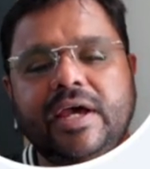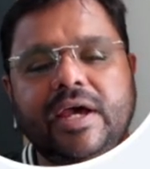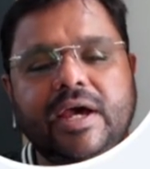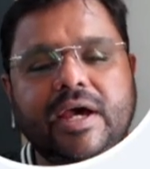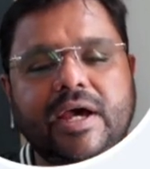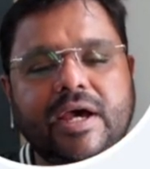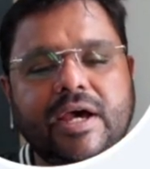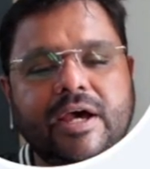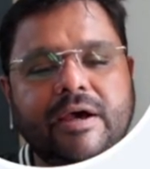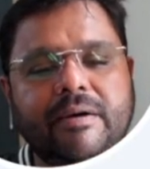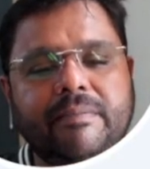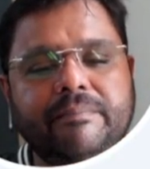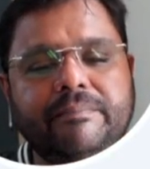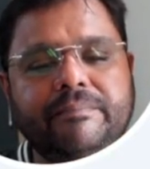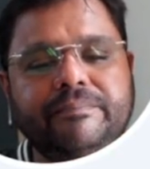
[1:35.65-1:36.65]

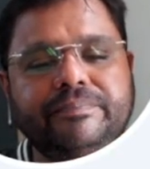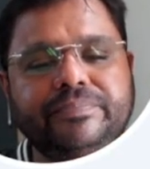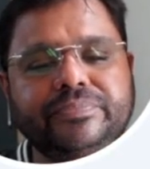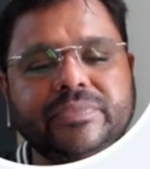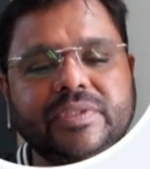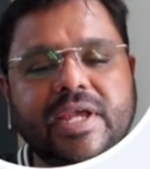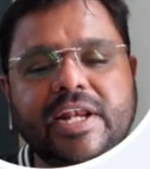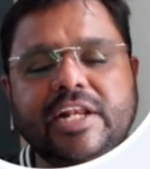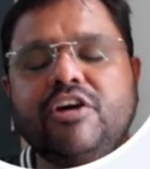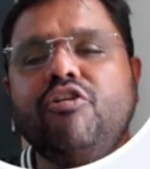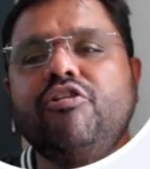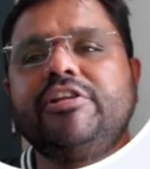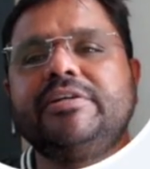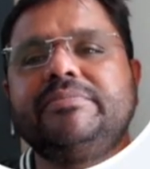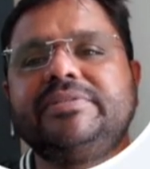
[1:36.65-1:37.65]

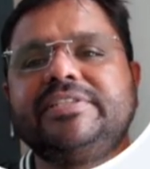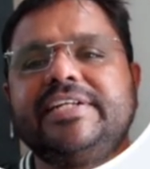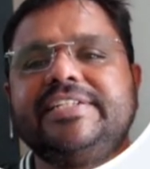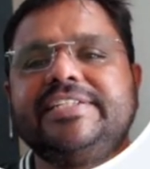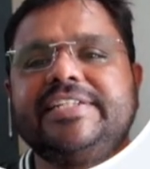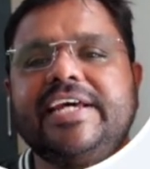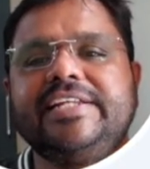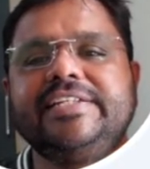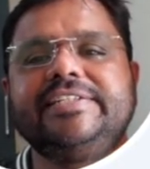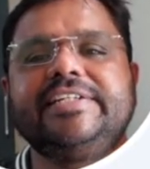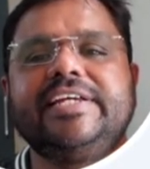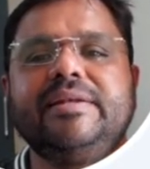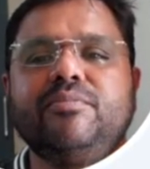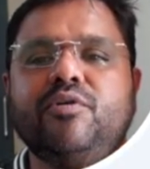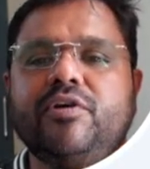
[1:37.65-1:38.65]
algorithms and statistical
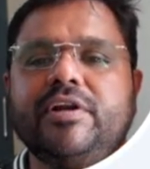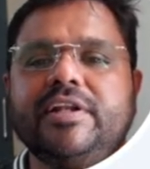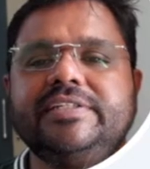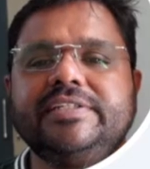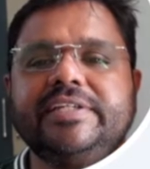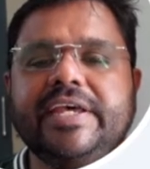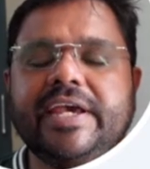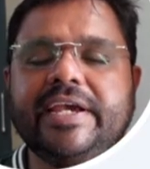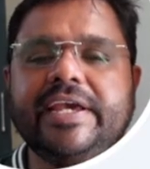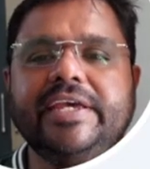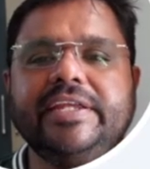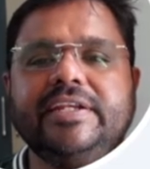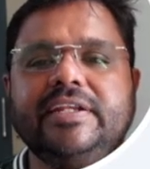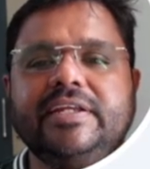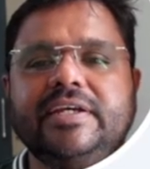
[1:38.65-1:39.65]
modeling,
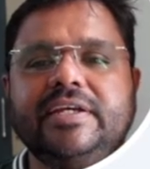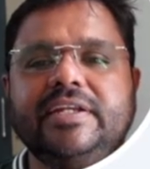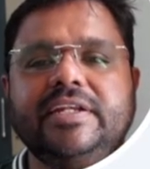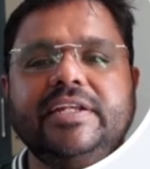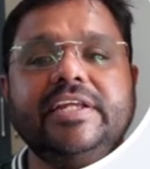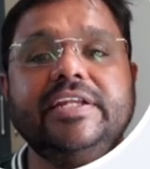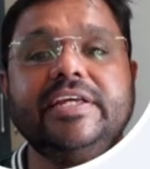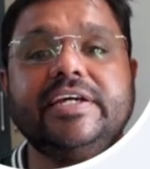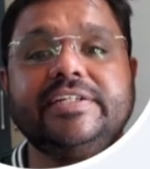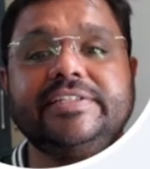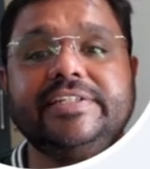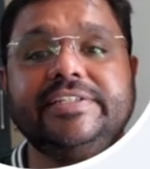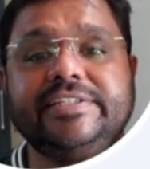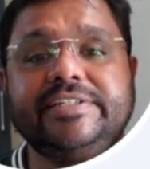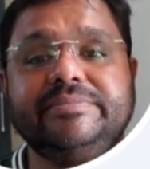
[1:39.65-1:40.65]
again linear
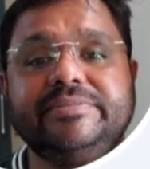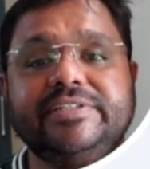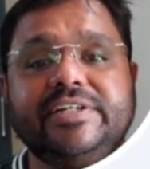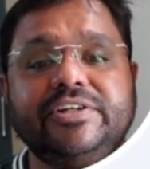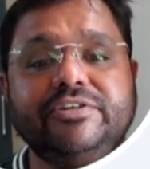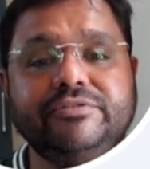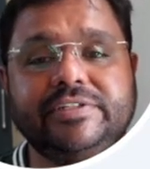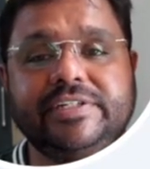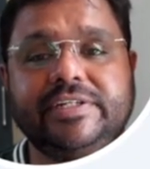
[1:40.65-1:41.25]
systems are using.